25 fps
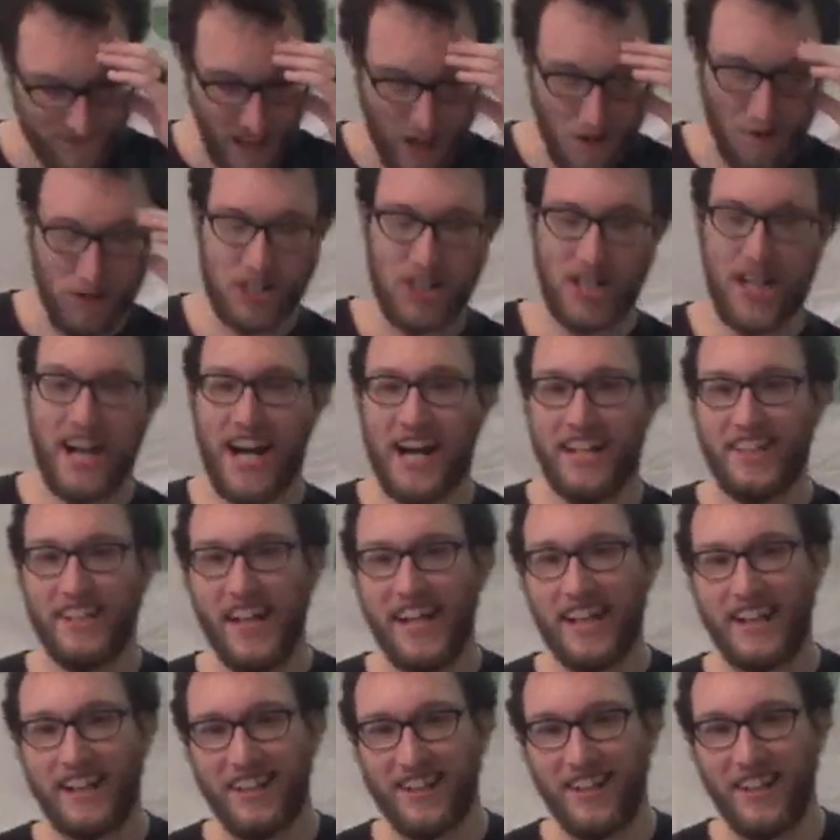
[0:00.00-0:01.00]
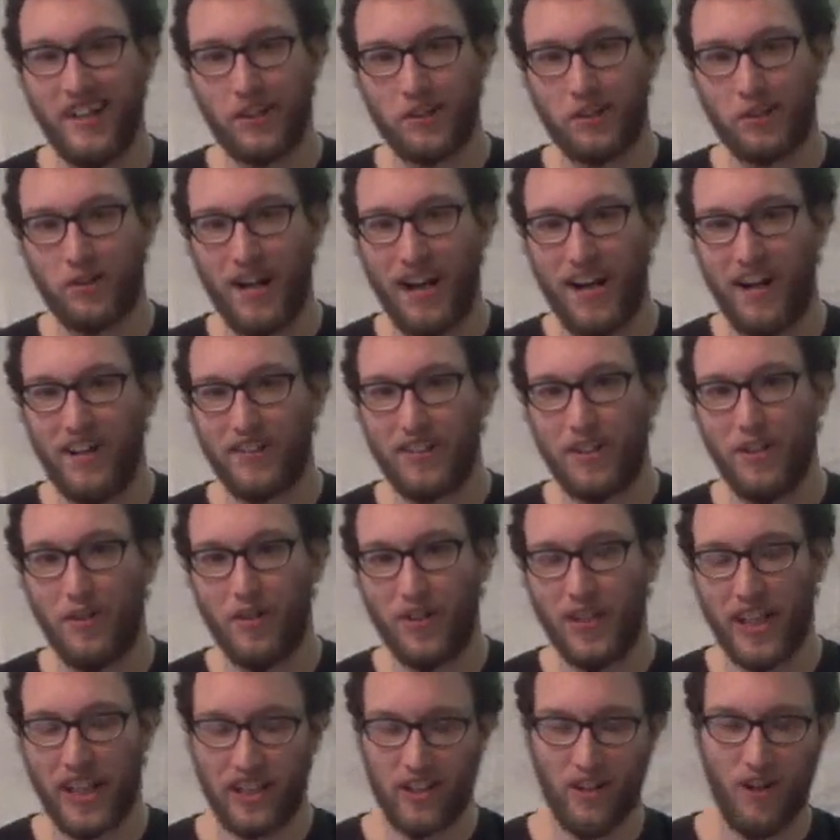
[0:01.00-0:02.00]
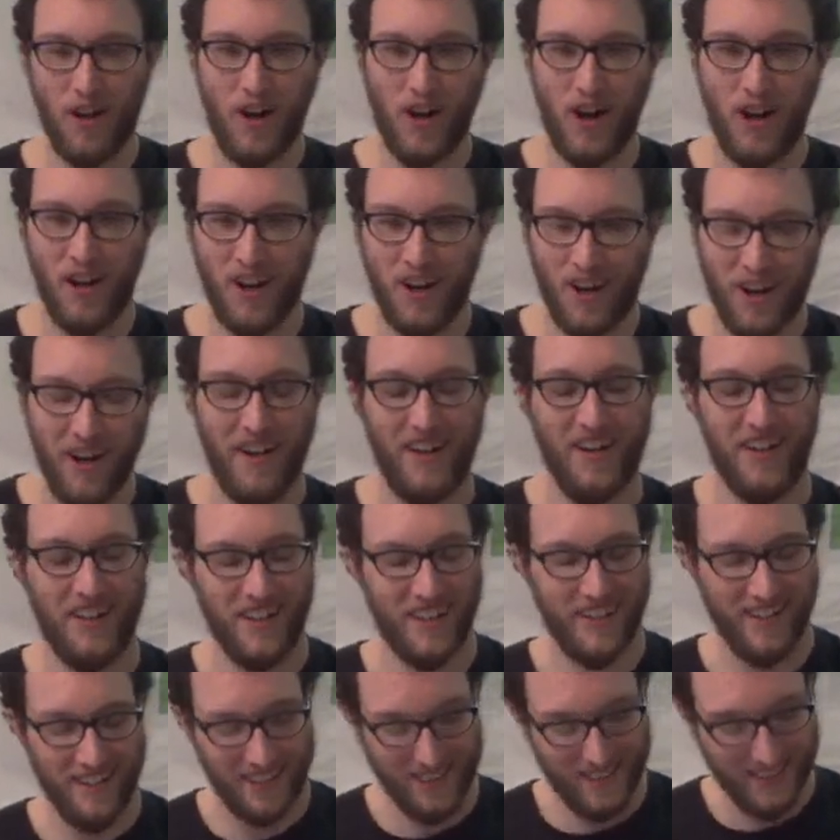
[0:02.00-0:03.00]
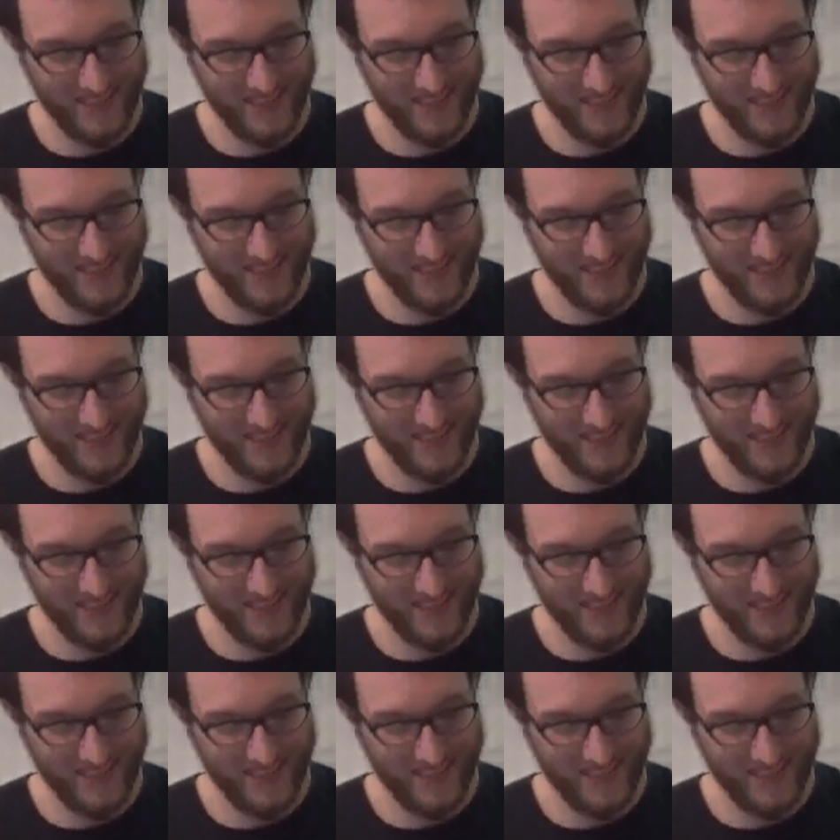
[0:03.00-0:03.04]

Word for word: I wish I had like a, a crowd going like, oh,